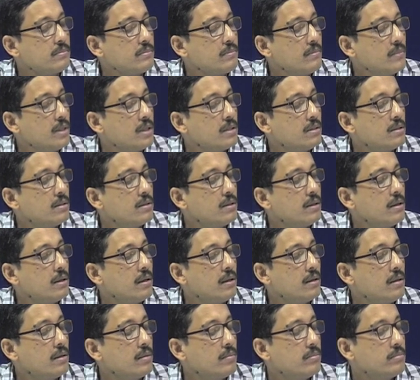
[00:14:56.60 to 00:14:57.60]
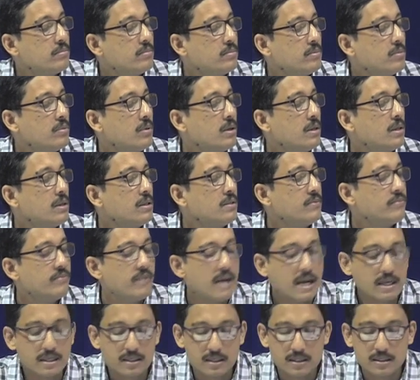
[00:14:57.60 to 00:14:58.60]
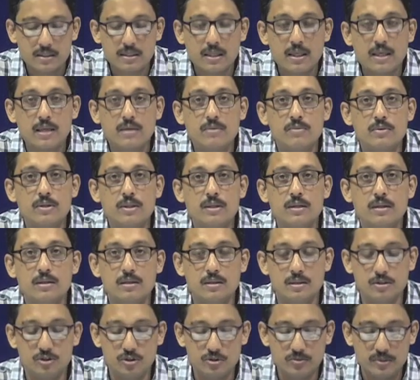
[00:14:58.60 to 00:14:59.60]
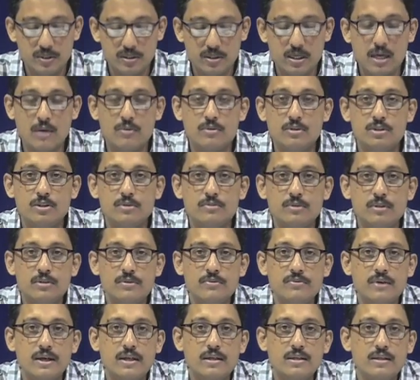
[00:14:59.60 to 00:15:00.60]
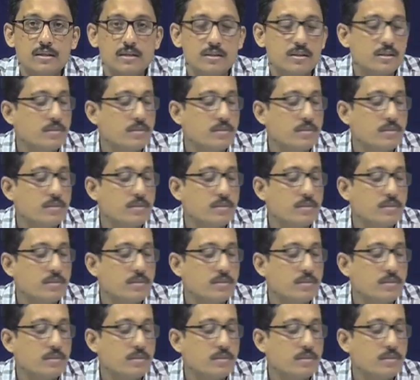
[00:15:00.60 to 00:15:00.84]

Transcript: what are the factors, like whether how geometry factor is